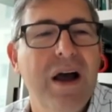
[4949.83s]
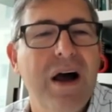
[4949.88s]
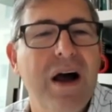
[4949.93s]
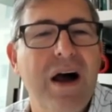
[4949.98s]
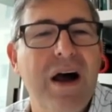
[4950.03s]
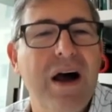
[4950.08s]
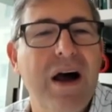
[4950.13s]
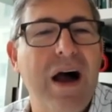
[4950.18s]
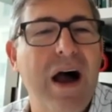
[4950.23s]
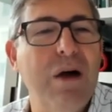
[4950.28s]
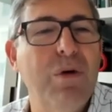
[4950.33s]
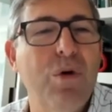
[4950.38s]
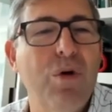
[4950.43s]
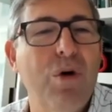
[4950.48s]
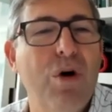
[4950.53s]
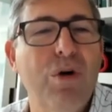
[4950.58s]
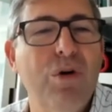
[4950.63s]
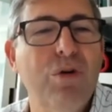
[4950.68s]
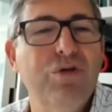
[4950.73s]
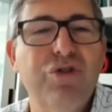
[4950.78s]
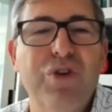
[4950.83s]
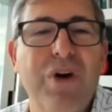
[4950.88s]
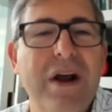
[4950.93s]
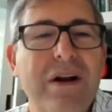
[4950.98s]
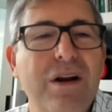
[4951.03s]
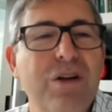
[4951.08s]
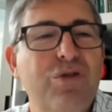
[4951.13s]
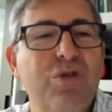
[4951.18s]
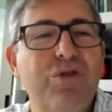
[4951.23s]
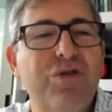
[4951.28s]
uh, I will go
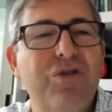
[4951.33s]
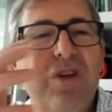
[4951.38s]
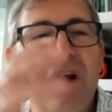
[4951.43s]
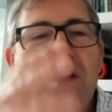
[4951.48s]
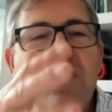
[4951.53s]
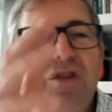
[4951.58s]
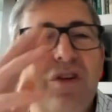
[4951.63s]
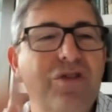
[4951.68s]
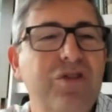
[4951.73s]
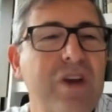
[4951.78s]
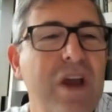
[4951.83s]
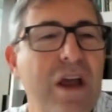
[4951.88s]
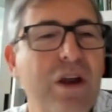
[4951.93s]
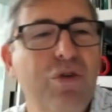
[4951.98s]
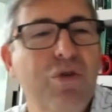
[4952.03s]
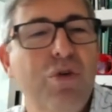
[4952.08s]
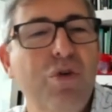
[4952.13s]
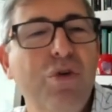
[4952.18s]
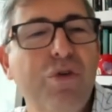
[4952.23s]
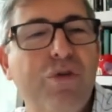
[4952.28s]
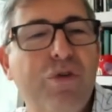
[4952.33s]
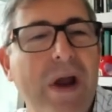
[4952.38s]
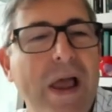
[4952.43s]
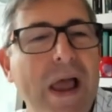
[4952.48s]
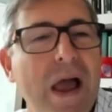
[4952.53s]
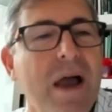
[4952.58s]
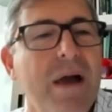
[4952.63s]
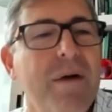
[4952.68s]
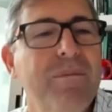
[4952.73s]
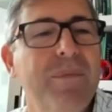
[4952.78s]
directly to Saint Etienne du
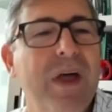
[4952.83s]
Rouvray,